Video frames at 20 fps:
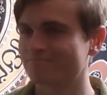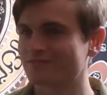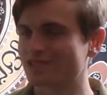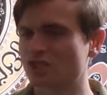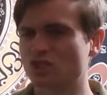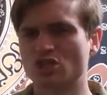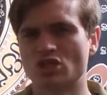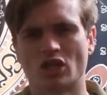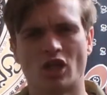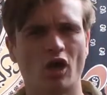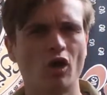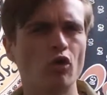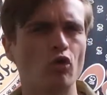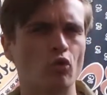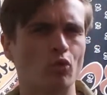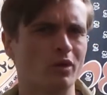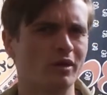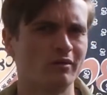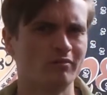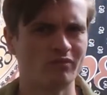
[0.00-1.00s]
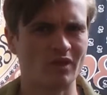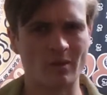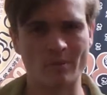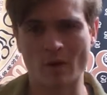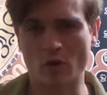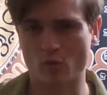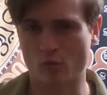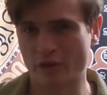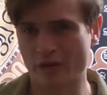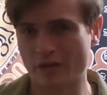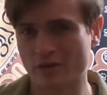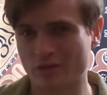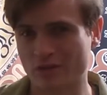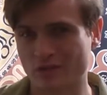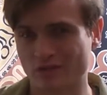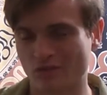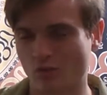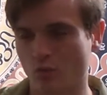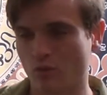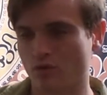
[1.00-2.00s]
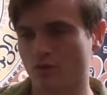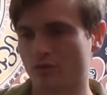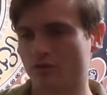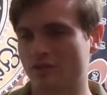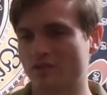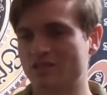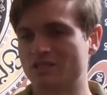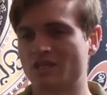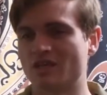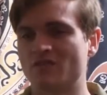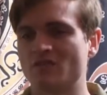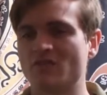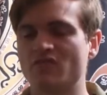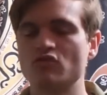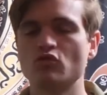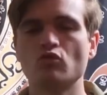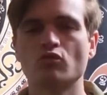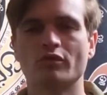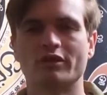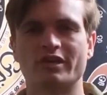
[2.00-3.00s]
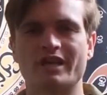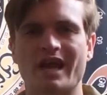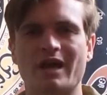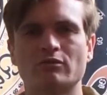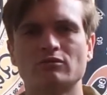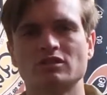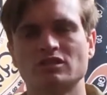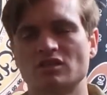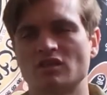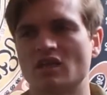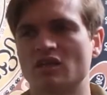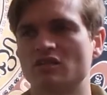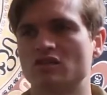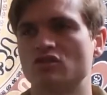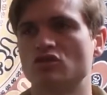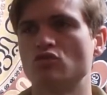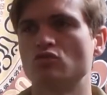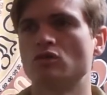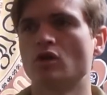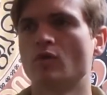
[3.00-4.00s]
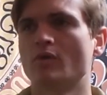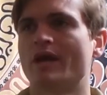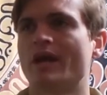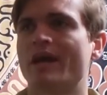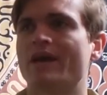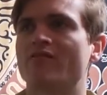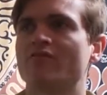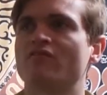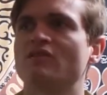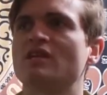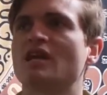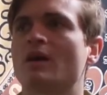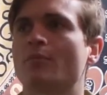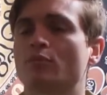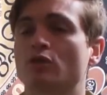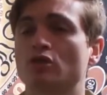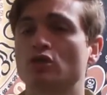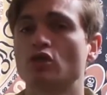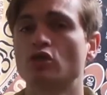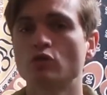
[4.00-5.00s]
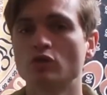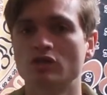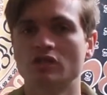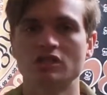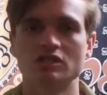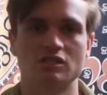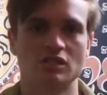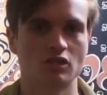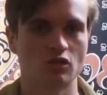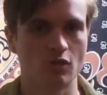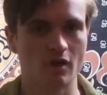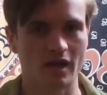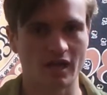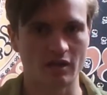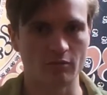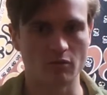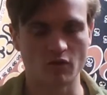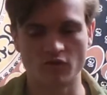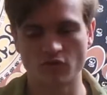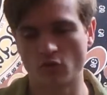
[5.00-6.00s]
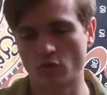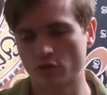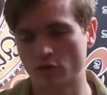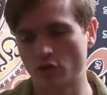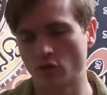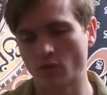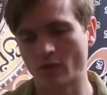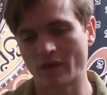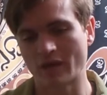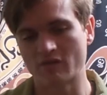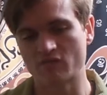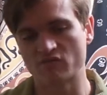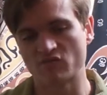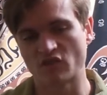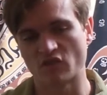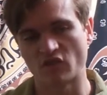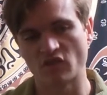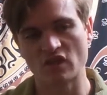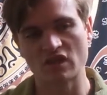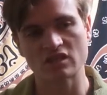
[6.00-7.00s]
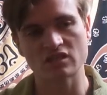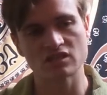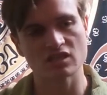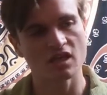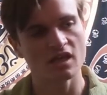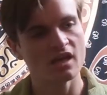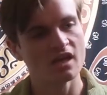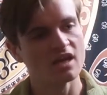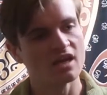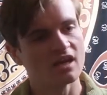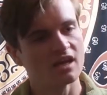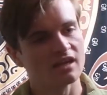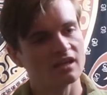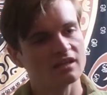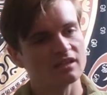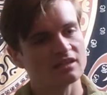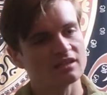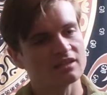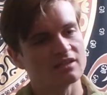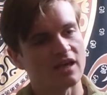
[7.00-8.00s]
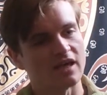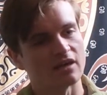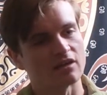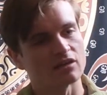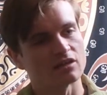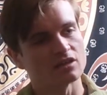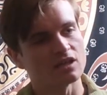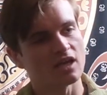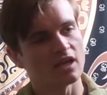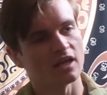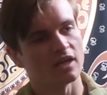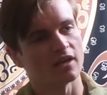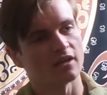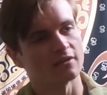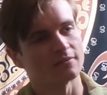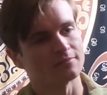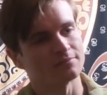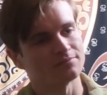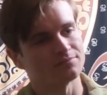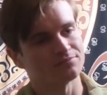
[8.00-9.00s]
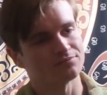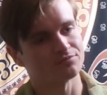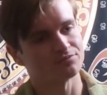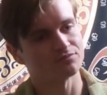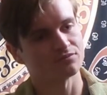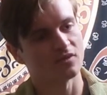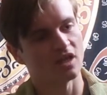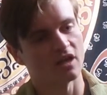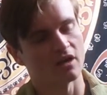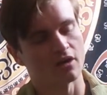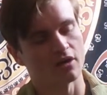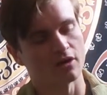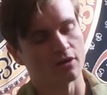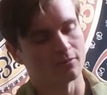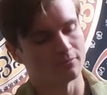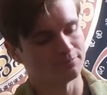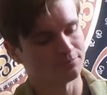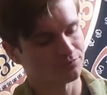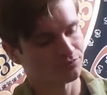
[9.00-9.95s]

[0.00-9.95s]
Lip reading: slow about renouncing the world is if you renounce things, you don't have the opportunities that you had before. You don't have the things that are